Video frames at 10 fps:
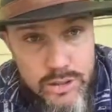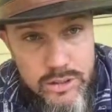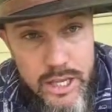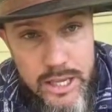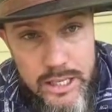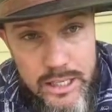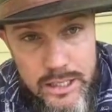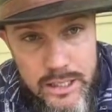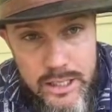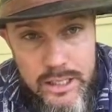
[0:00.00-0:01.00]
is
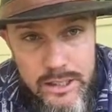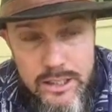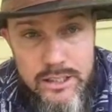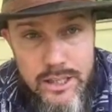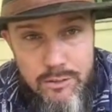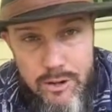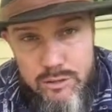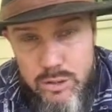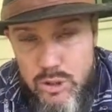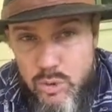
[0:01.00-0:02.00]
saying, the
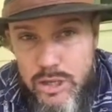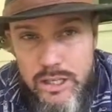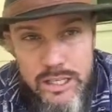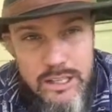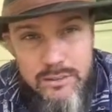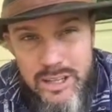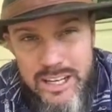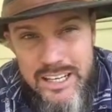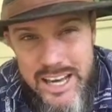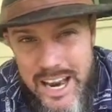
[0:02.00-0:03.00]
difference between even
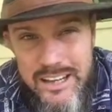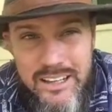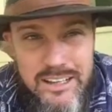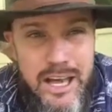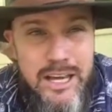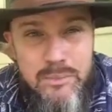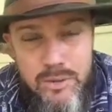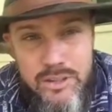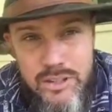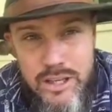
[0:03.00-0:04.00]
a
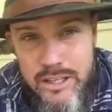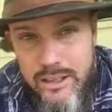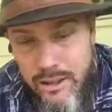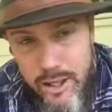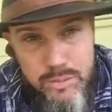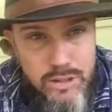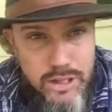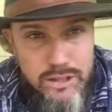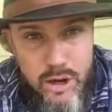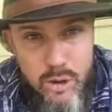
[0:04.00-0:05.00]
99% eclipse and
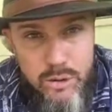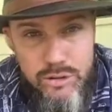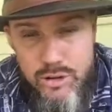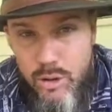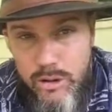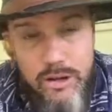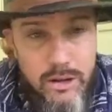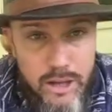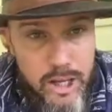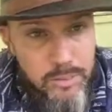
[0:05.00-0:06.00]
a total solar
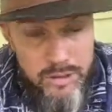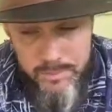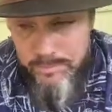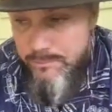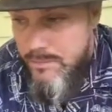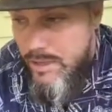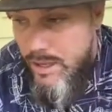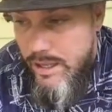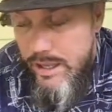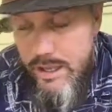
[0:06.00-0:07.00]
eclipse
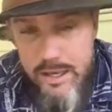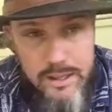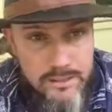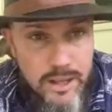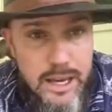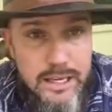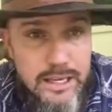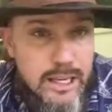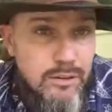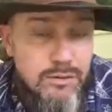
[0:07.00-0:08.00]
is
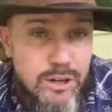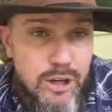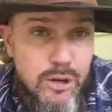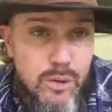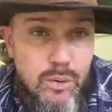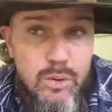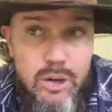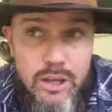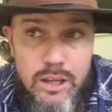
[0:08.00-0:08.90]
like if you